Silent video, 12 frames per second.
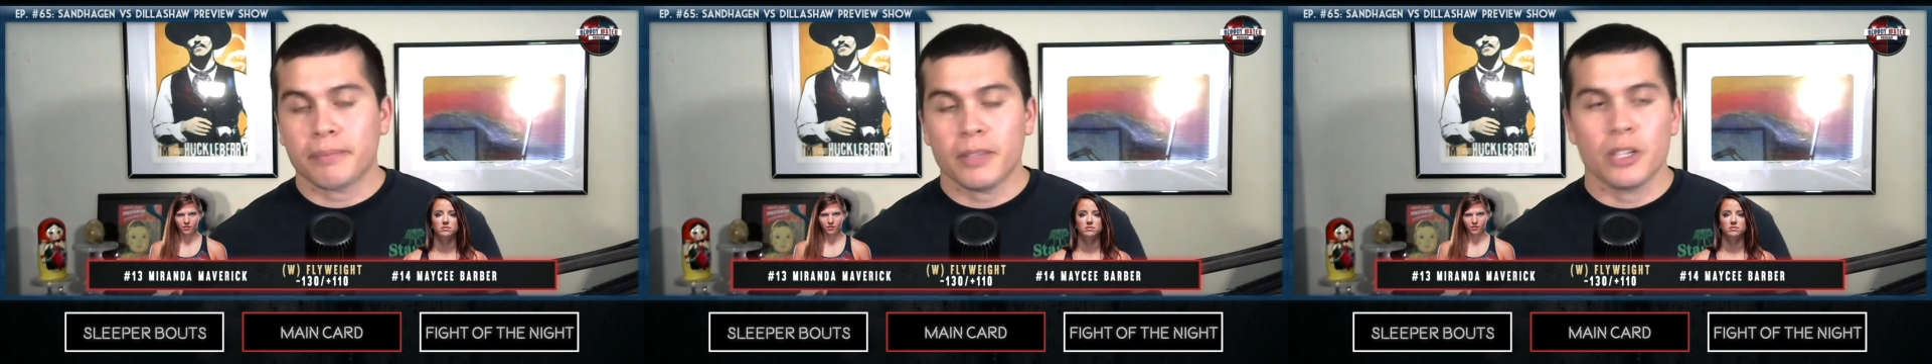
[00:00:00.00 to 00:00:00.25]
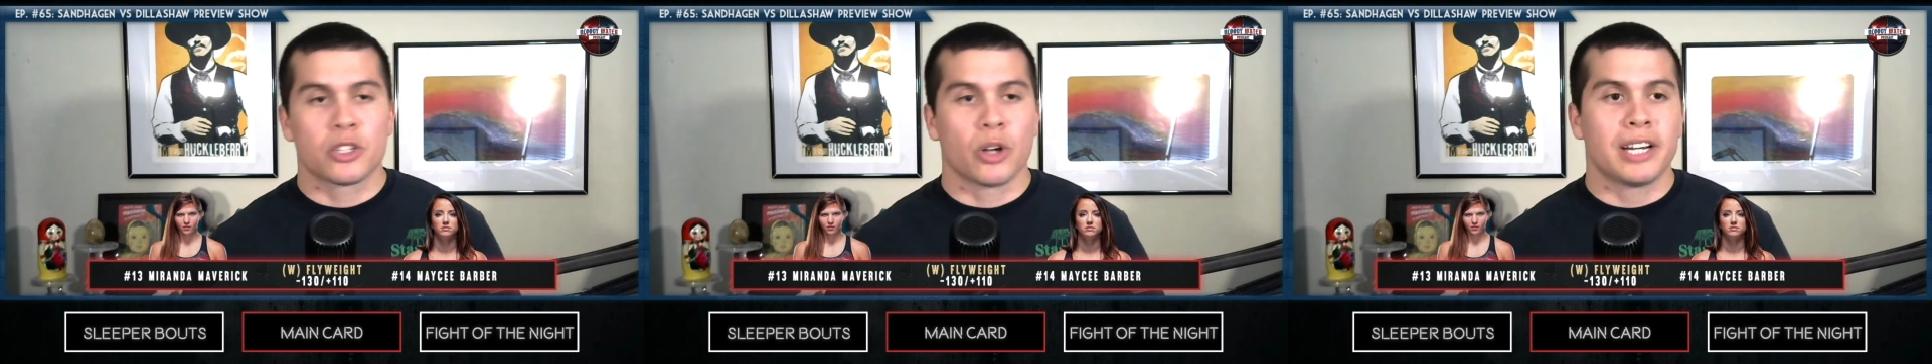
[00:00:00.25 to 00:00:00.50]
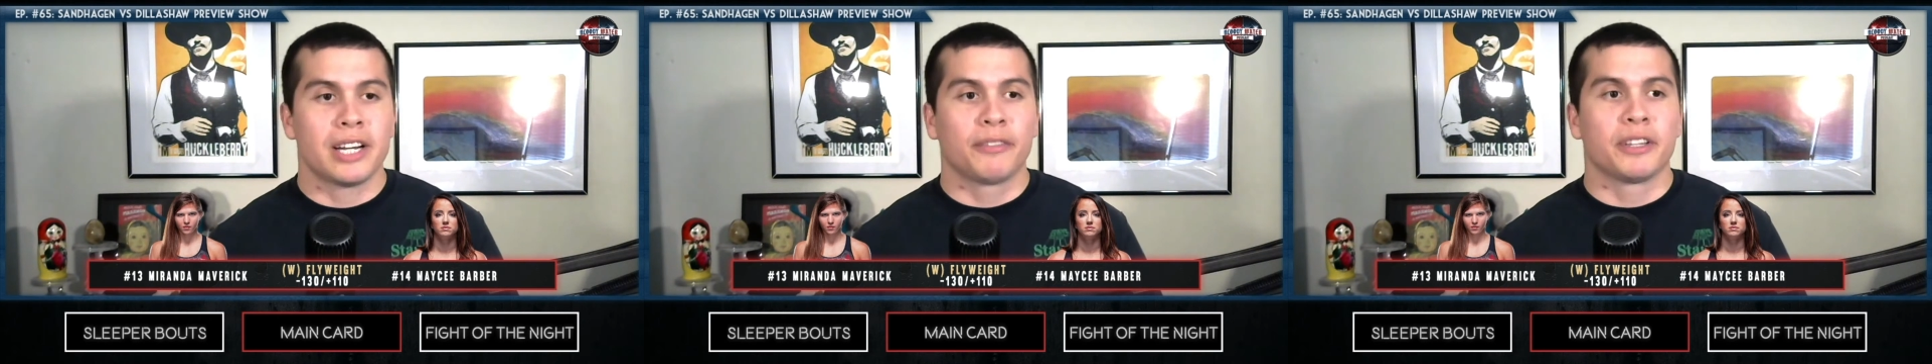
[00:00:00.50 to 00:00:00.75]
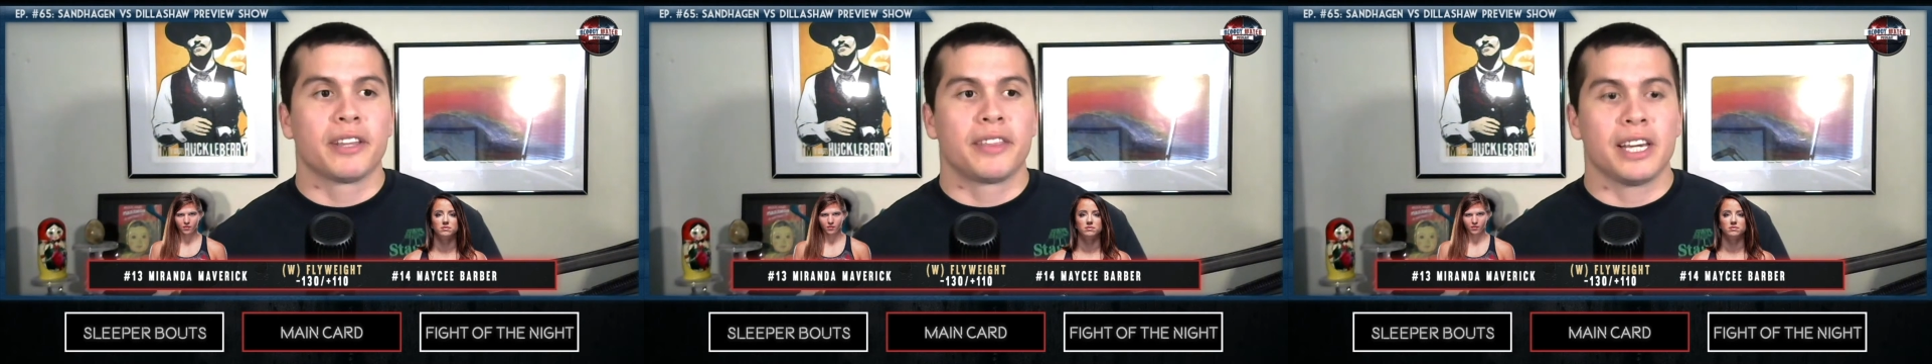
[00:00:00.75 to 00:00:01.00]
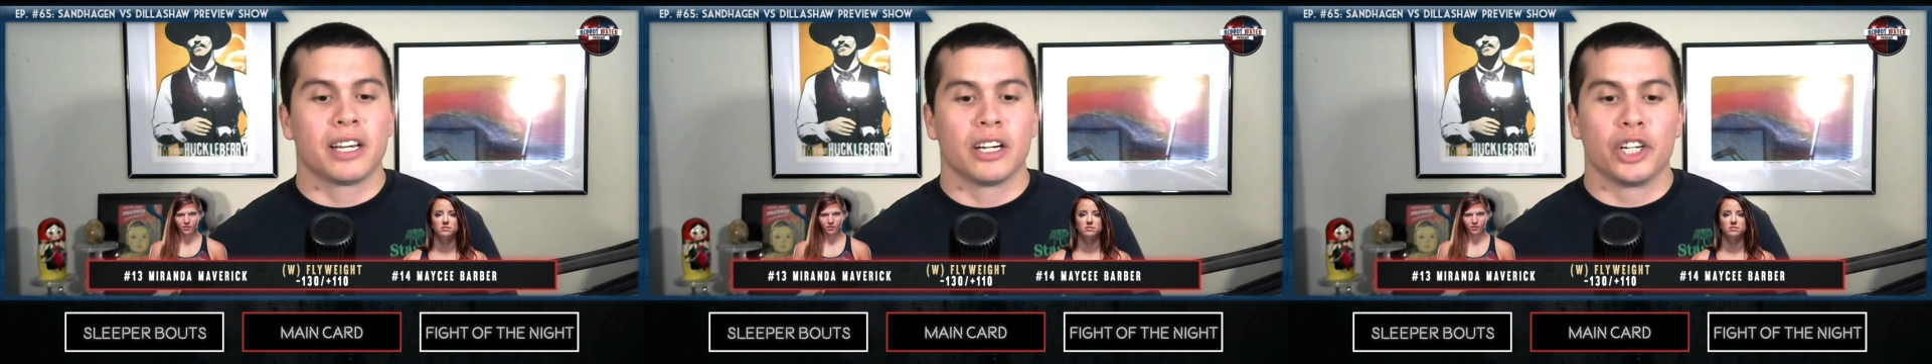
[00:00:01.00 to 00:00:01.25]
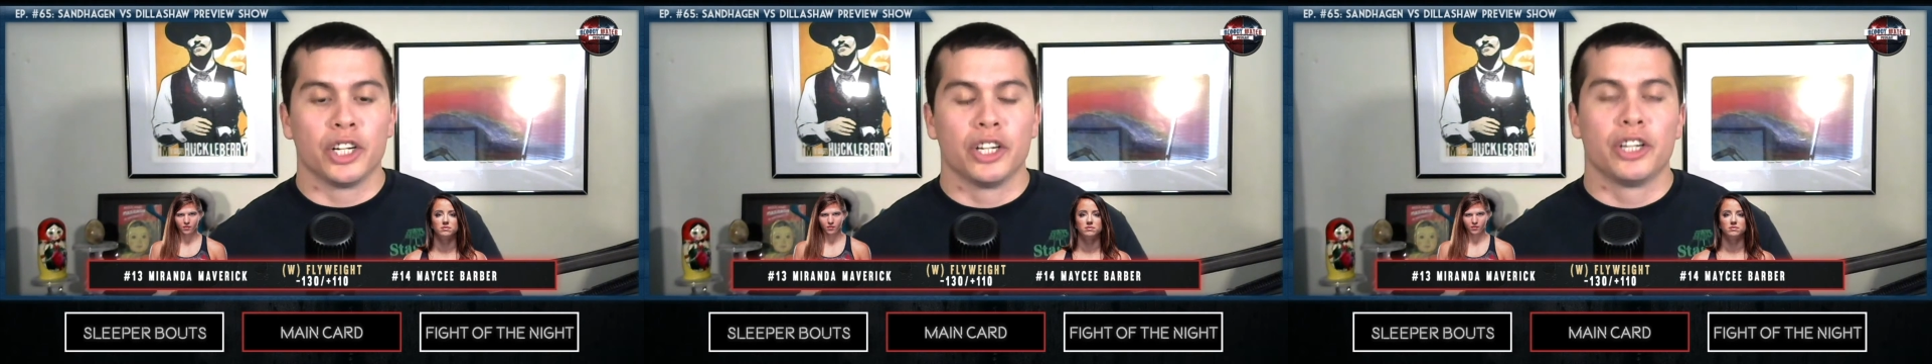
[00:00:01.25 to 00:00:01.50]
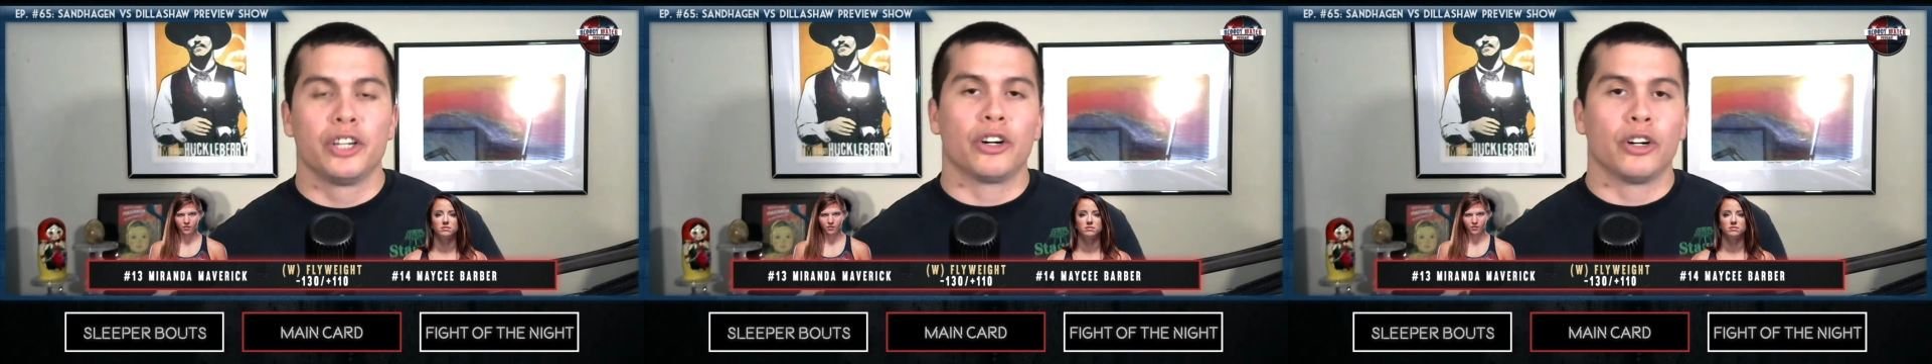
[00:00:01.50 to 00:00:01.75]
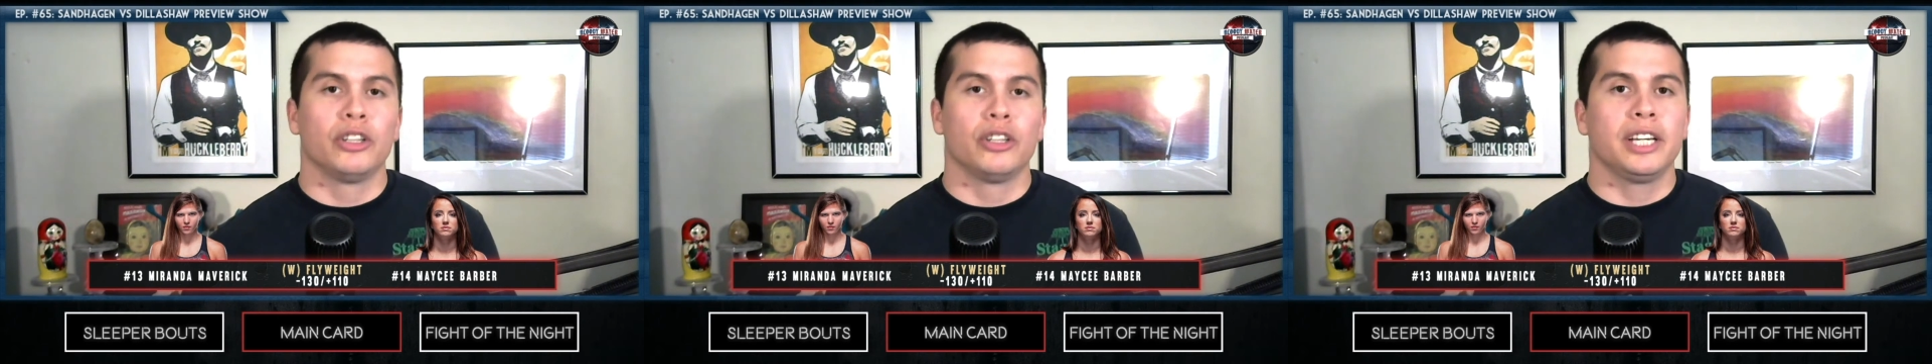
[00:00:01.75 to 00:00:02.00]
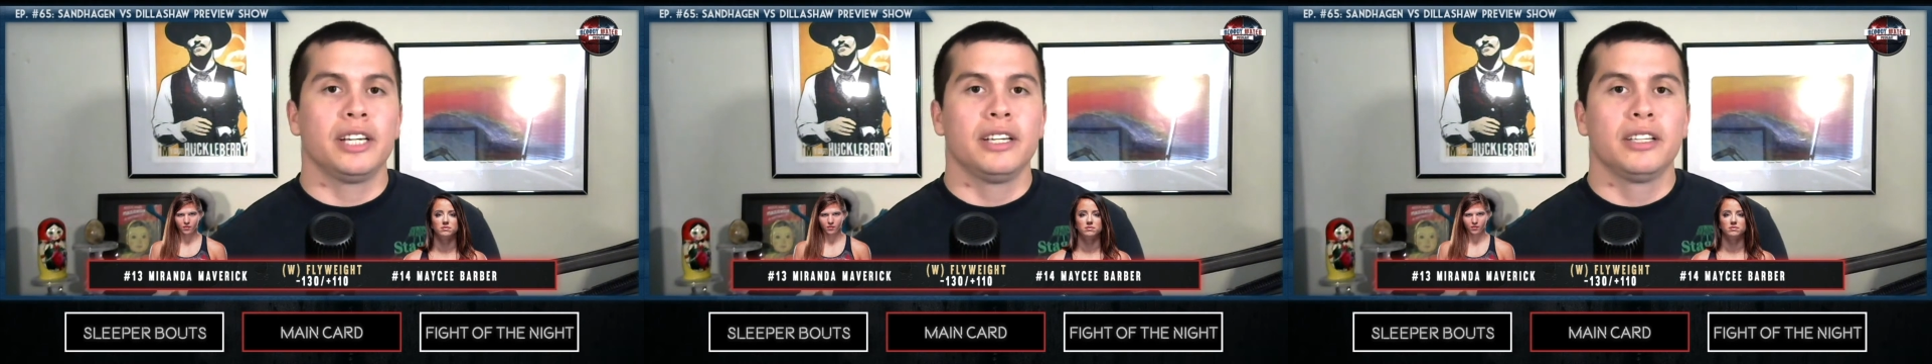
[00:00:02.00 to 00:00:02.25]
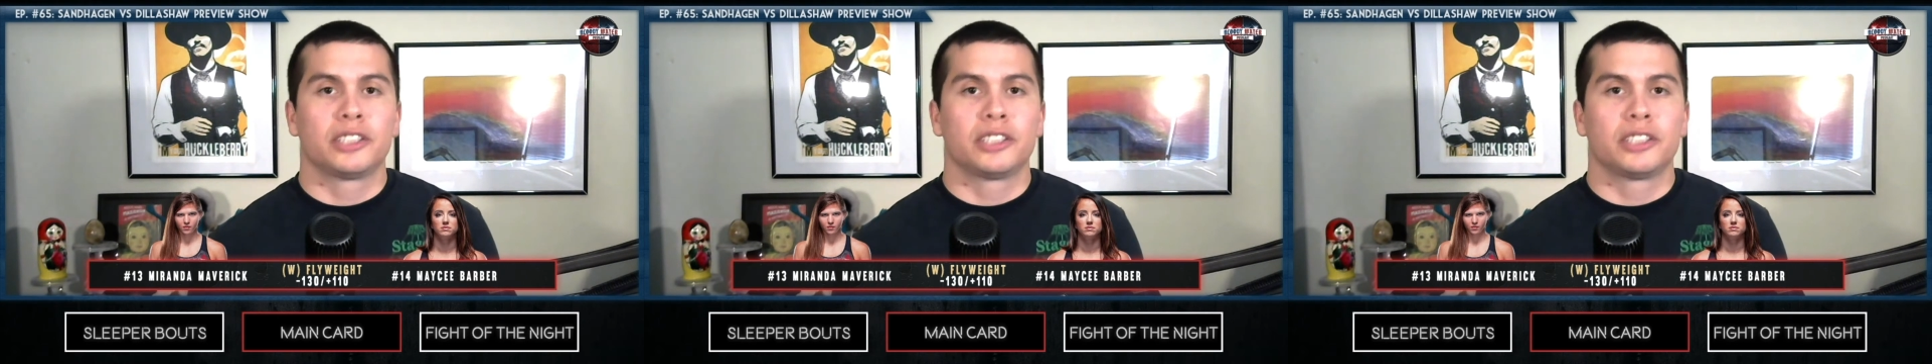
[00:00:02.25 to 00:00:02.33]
So I definitely think a good early